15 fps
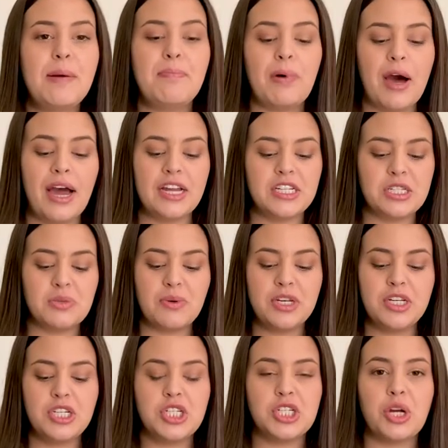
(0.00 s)
But I just
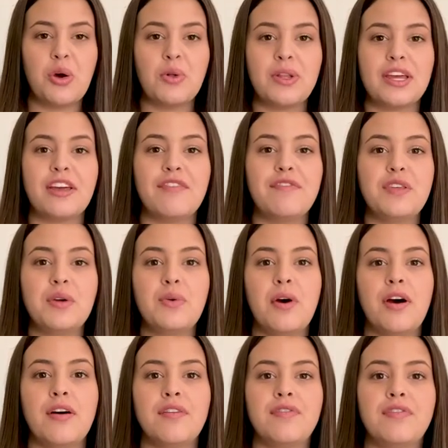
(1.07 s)
wanted to show like a few
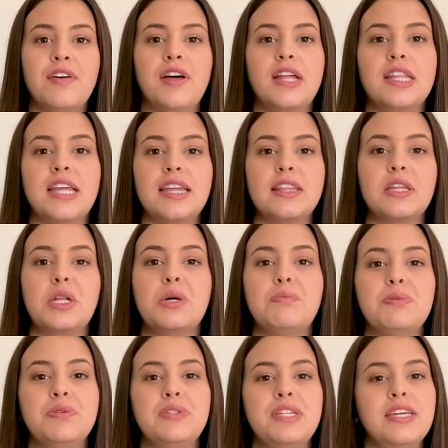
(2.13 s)
of like little
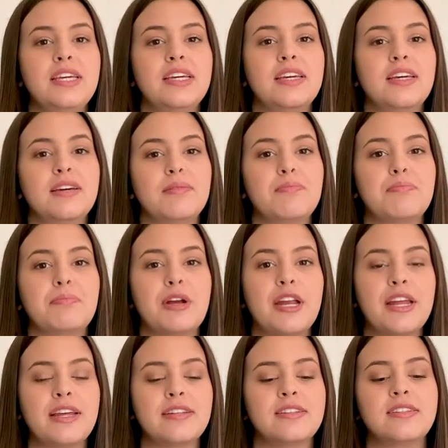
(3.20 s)
boutique
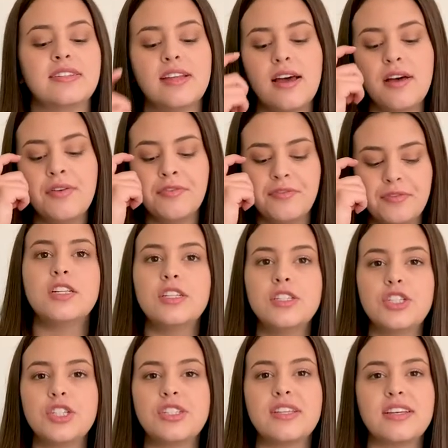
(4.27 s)
brand stuff,
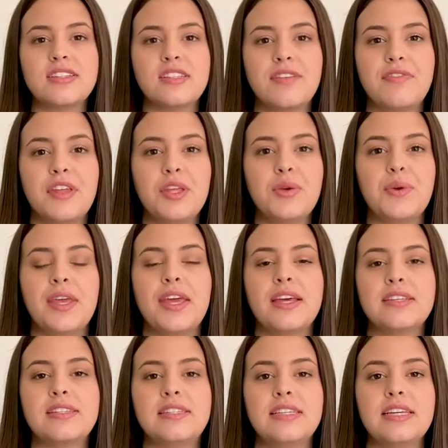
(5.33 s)
just like stuff that you
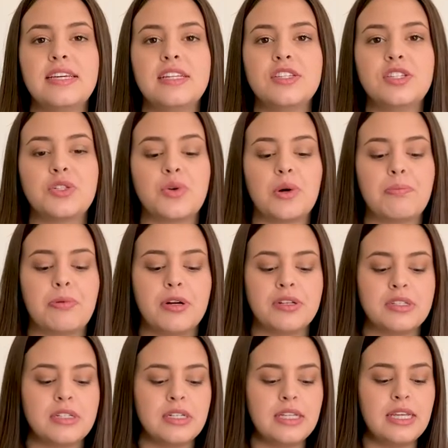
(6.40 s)
can't see in store
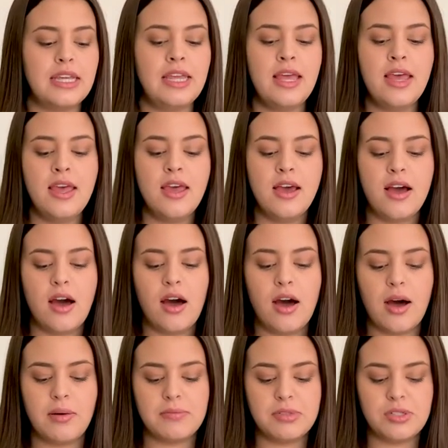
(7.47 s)
personally.
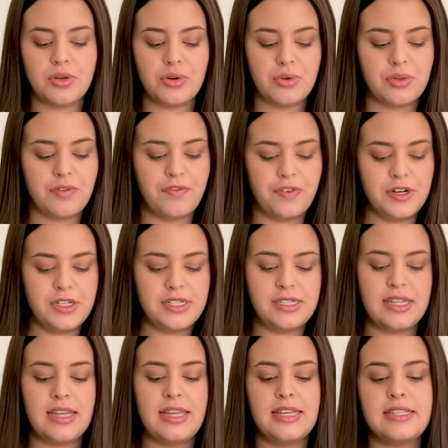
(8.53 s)
Um, so the first
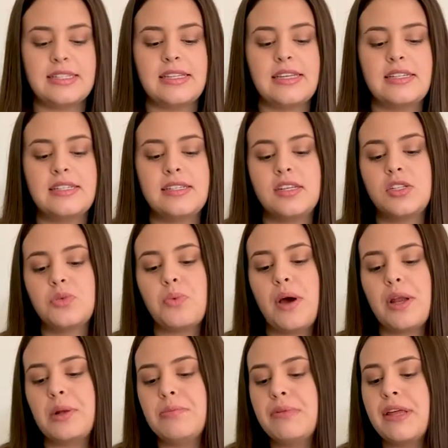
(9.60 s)
thing is this
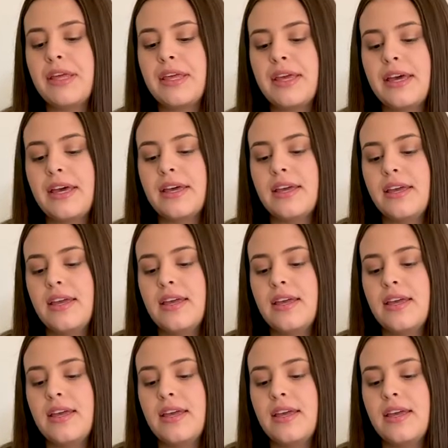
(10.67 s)
swaddle blanket.